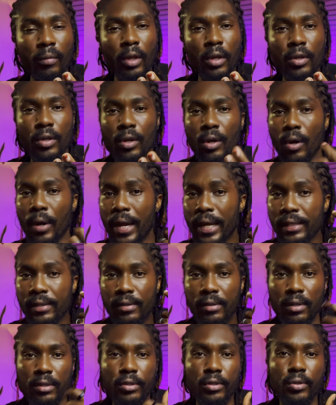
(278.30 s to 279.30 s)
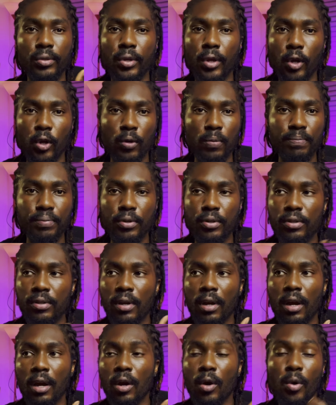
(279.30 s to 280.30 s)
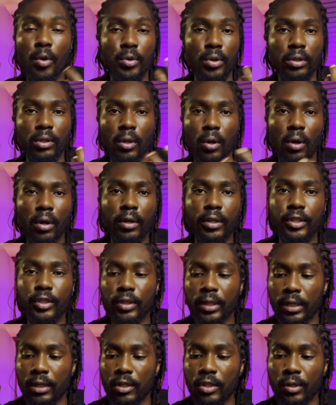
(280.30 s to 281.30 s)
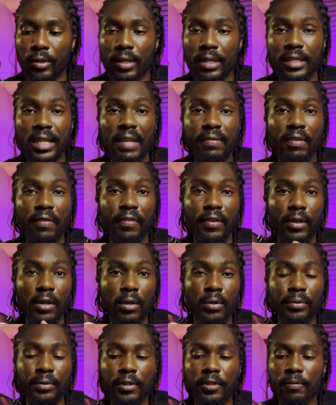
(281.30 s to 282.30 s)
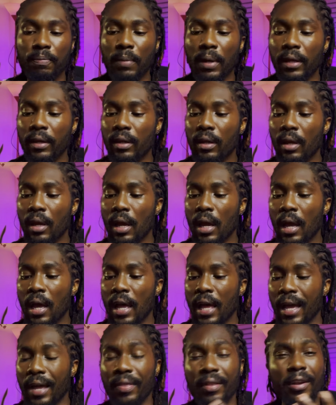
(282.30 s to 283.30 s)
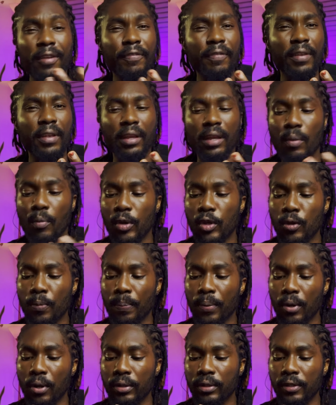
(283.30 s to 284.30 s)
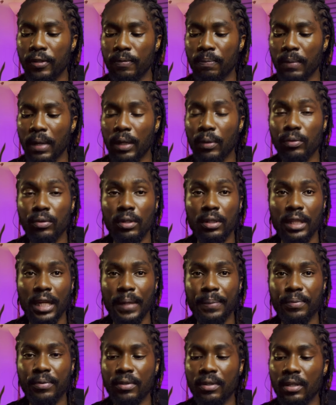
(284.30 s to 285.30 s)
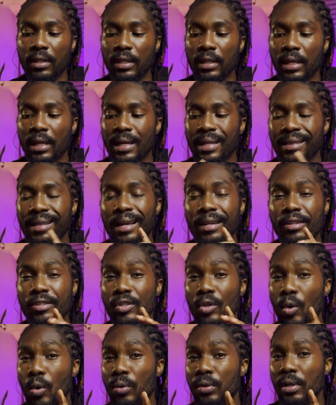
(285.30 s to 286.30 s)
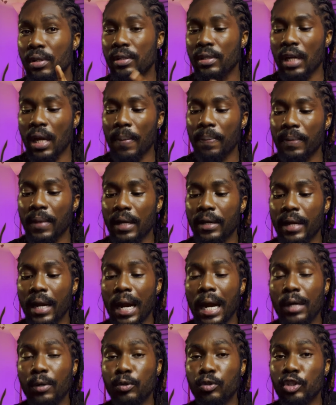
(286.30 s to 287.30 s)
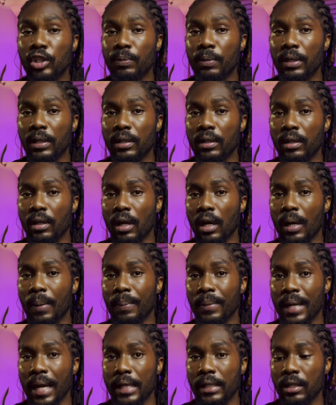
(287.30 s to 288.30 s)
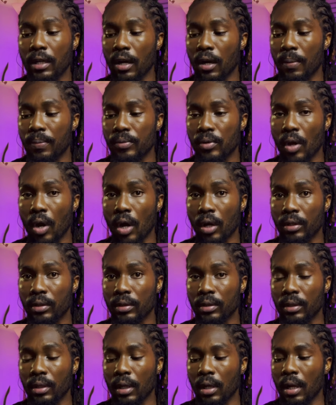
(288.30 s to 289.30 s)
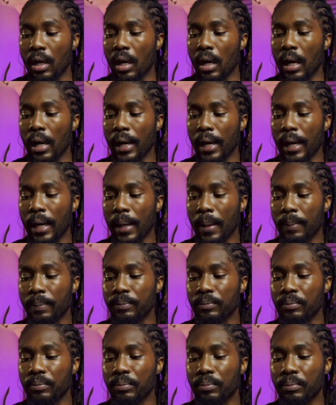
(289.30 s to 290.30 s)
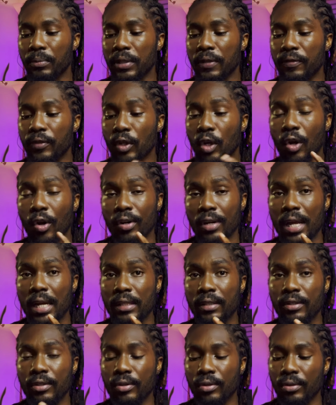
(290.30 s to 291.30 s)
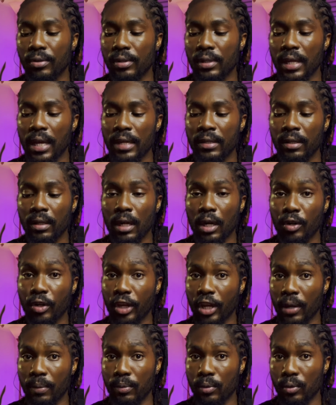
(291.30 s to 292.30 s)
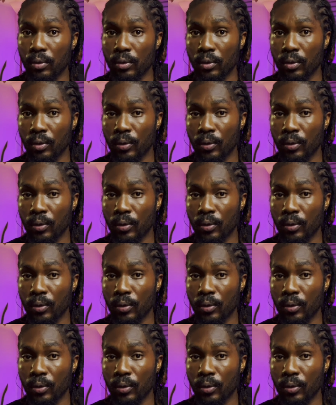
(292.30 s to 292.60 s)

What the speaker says: your headset to your computer or your dock. You can just connect everything on this mic. Another thing again, when you plug this mic with the Type-C, that is the only time that the RGB light comes on. If you connect this using the XLR cable,